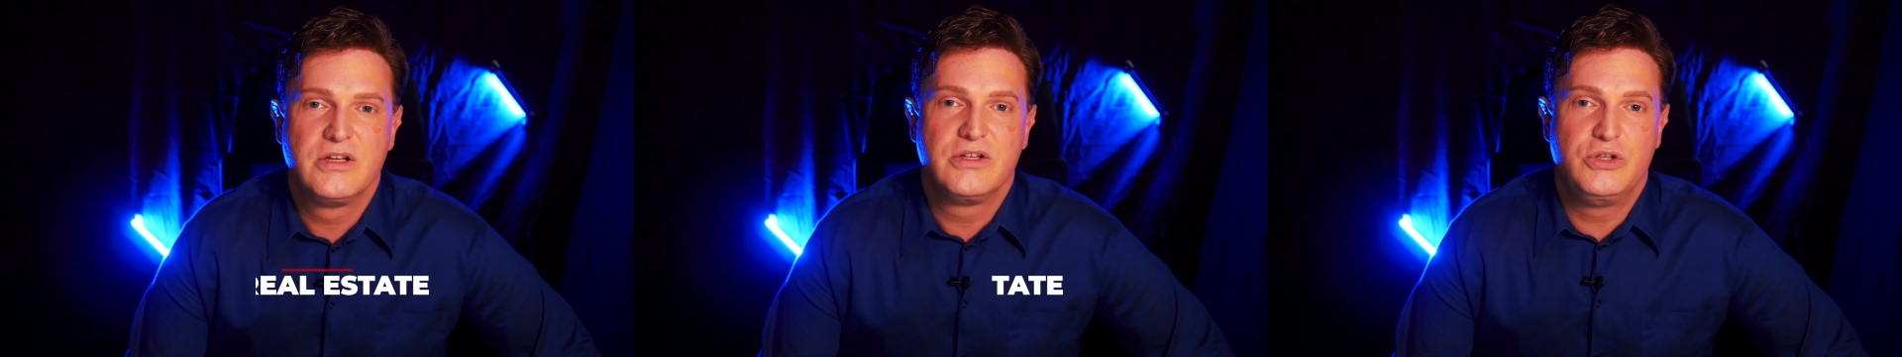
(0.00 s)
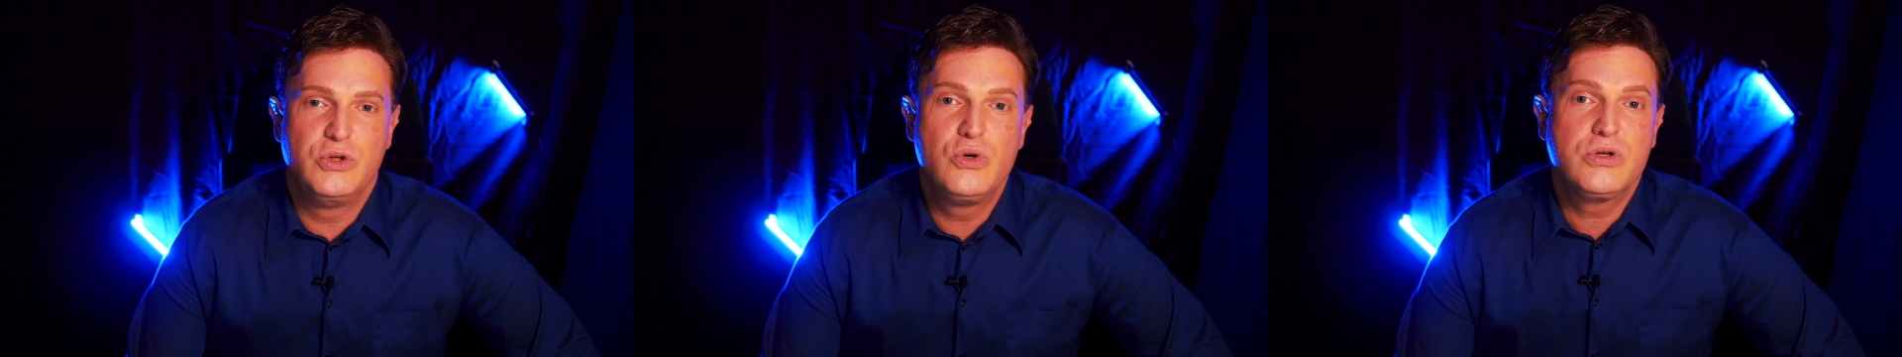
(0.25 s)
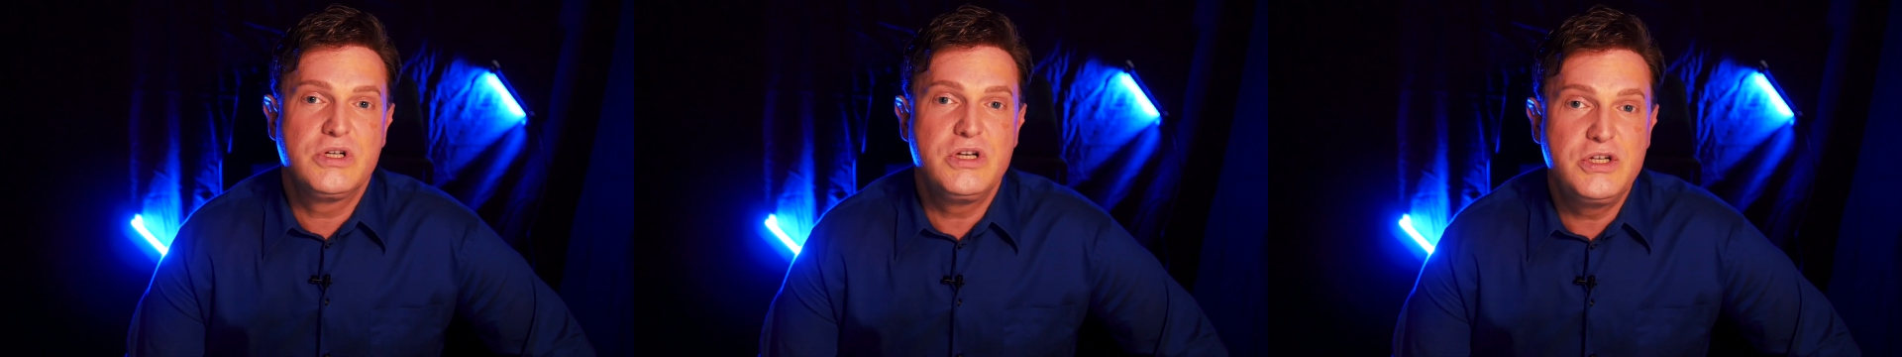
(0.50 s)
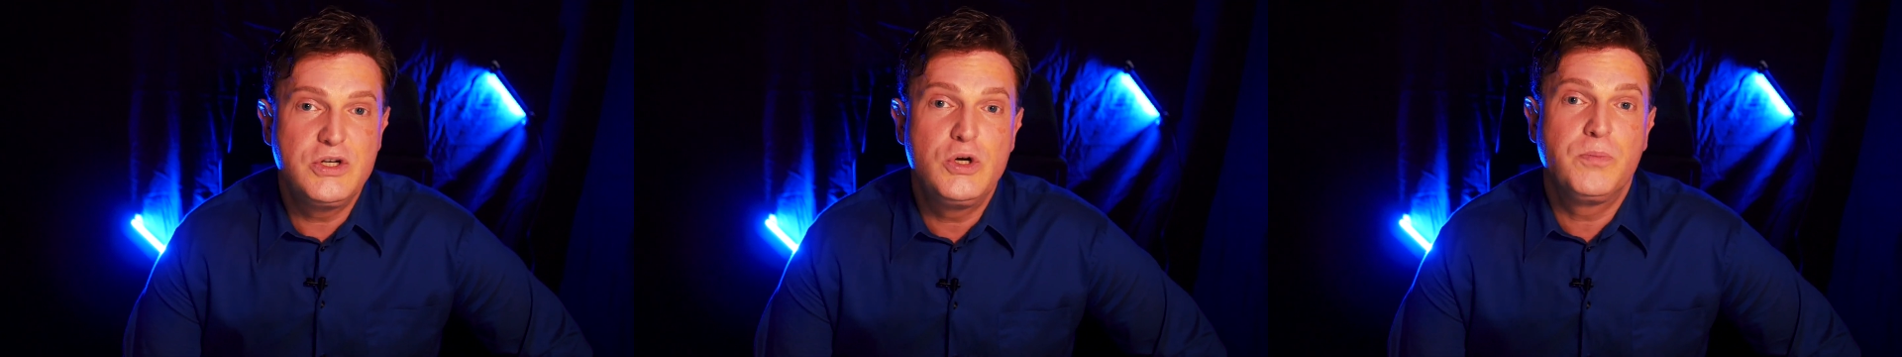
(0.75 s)
You
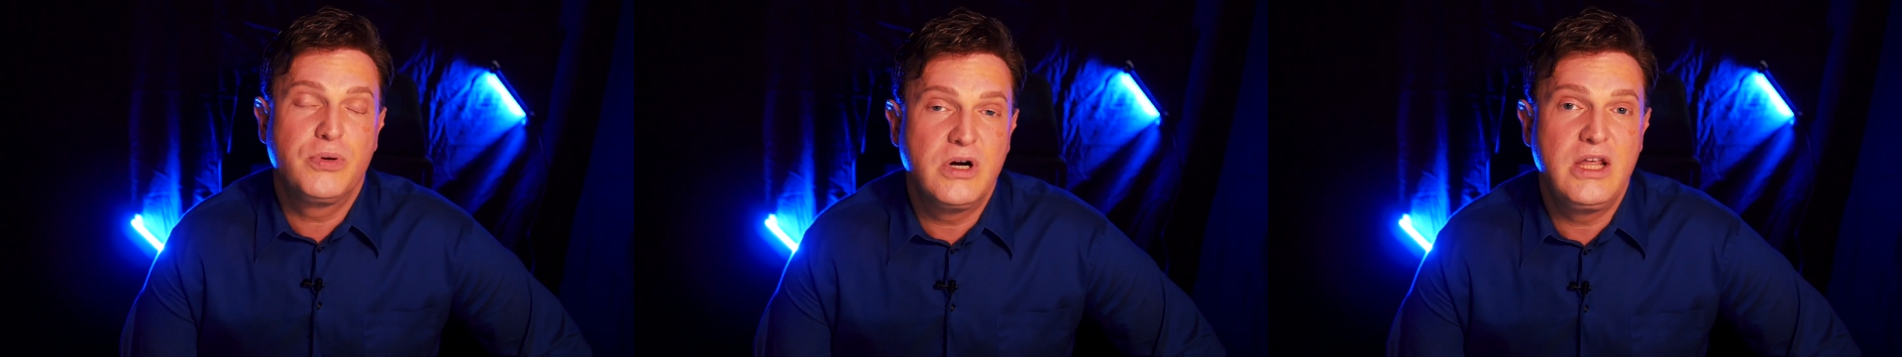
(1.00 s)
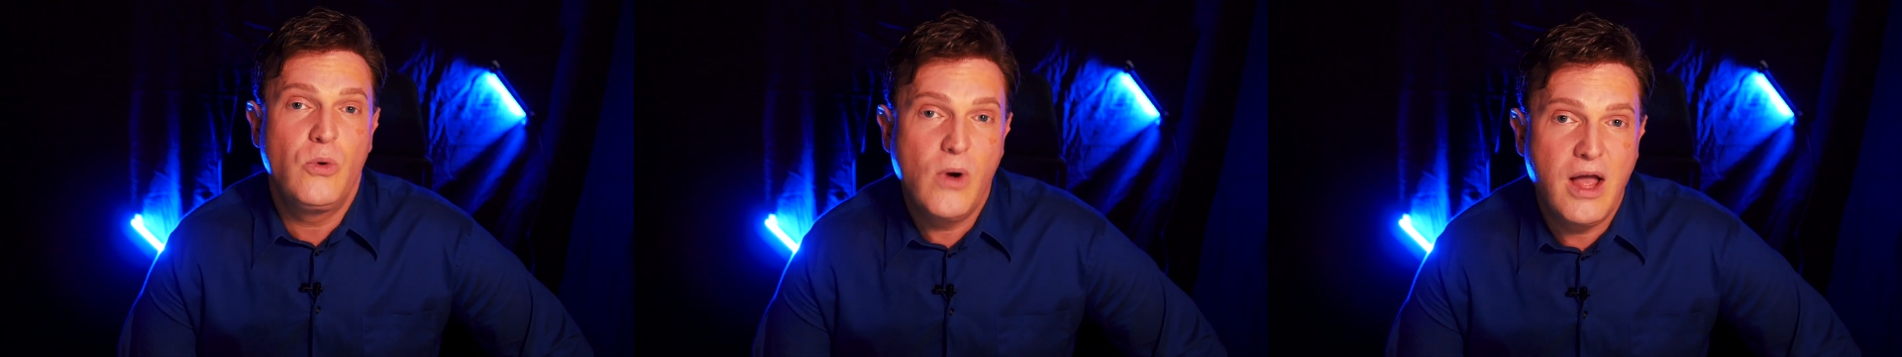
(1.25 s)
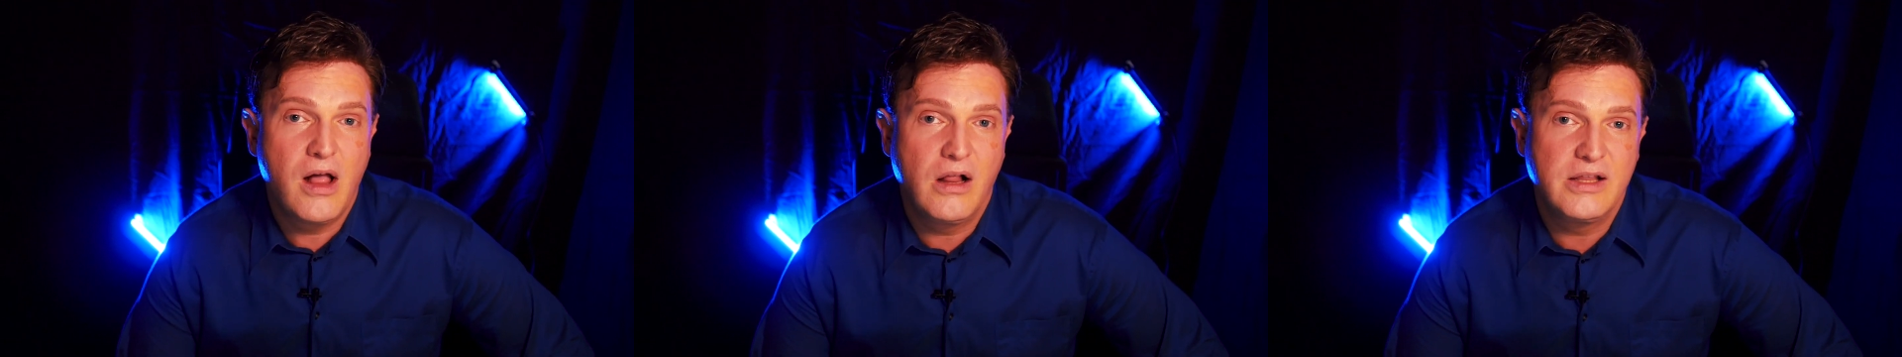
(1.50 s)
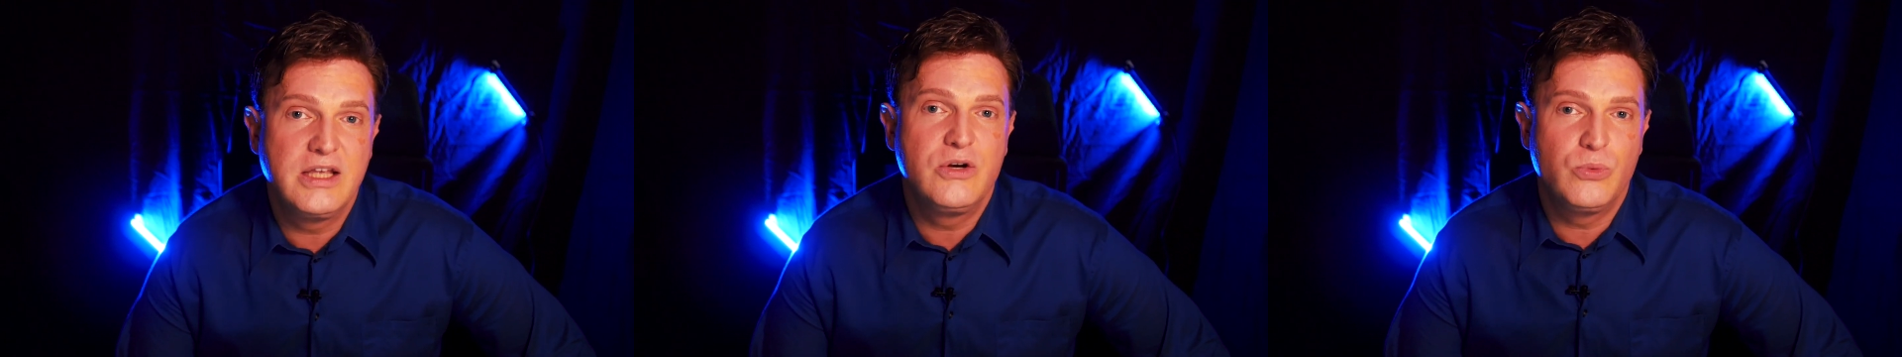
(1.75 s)
can do pretty
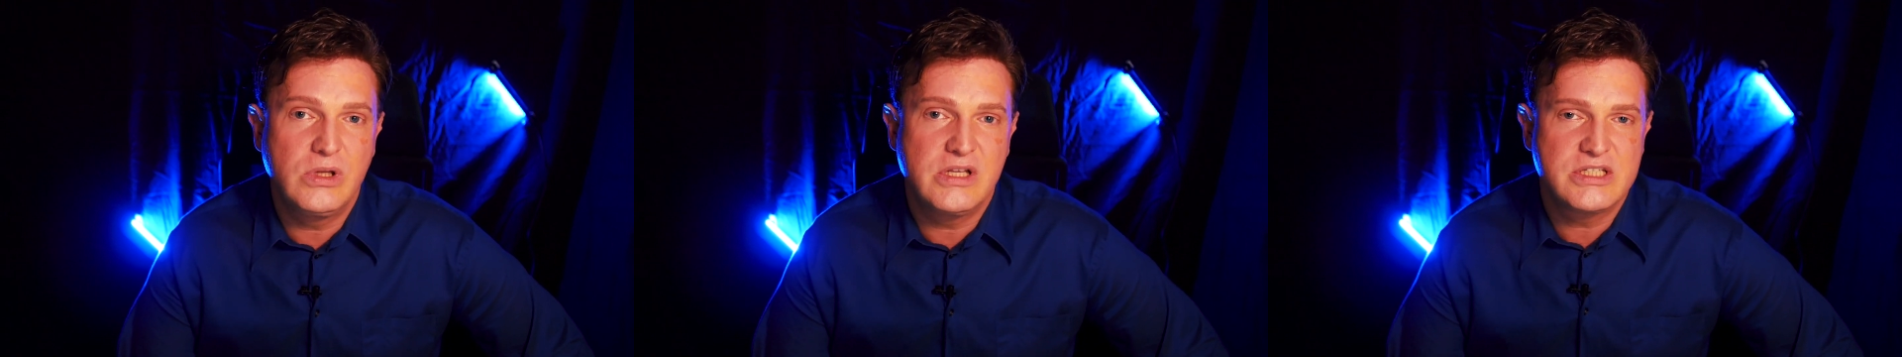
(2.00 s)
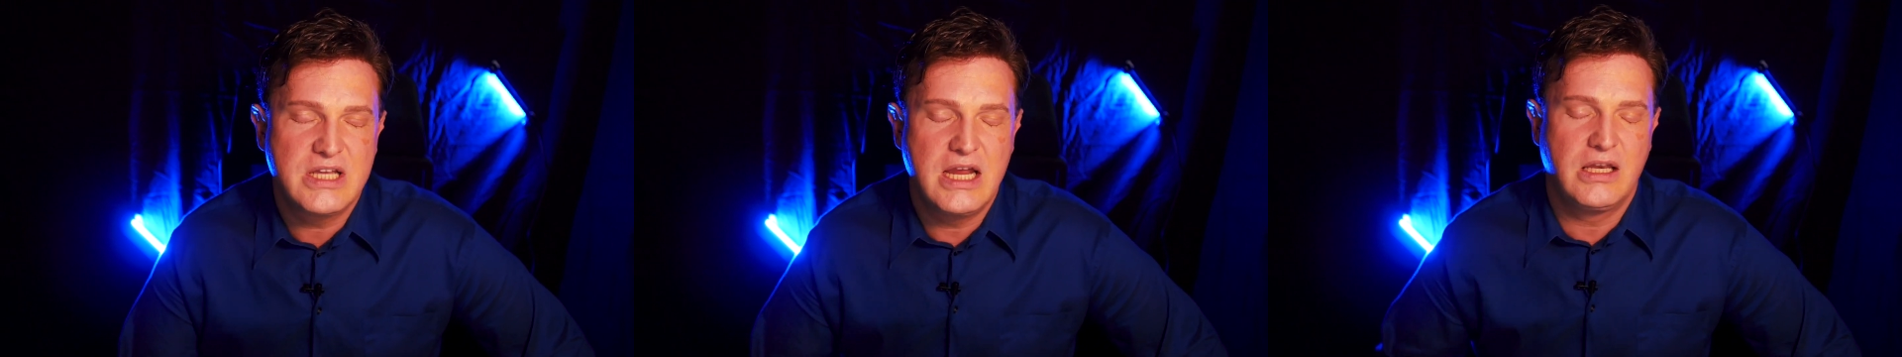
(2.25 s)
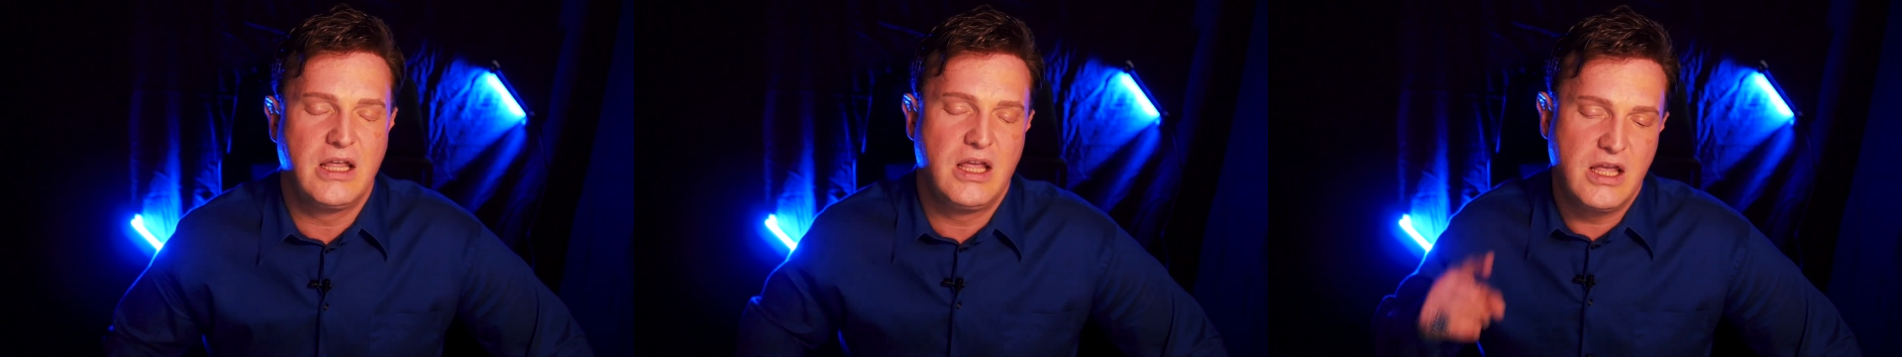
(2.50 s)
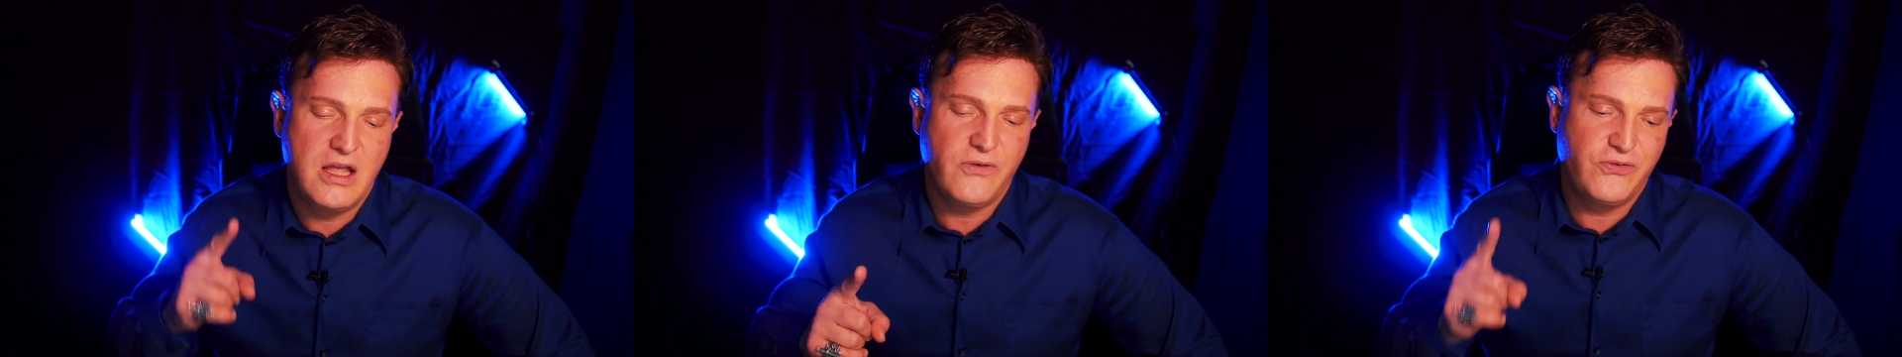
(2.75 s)
well in real estate
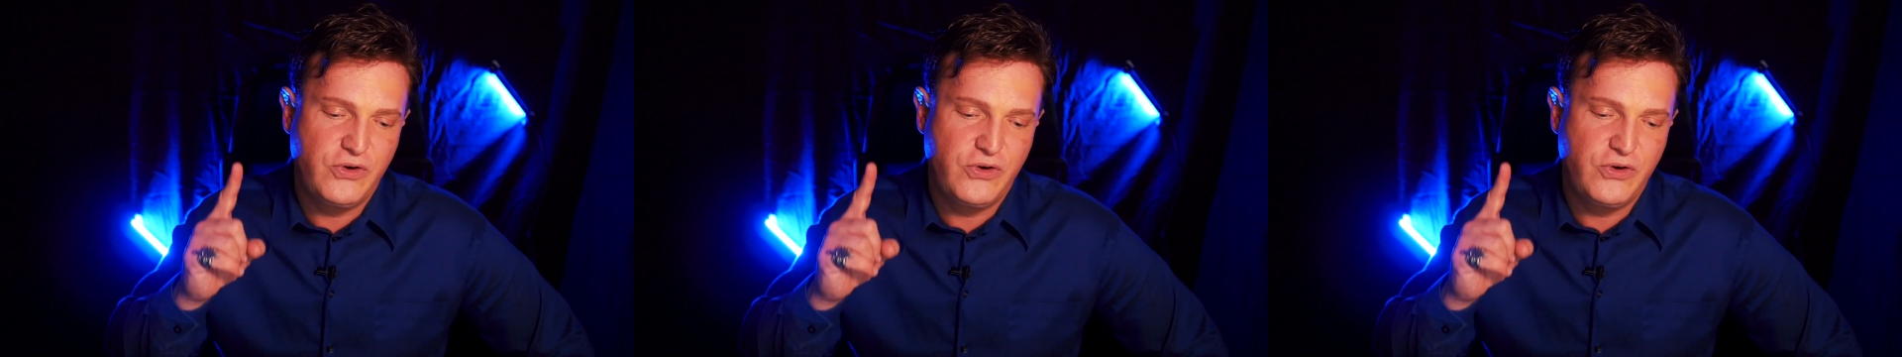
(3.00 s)
if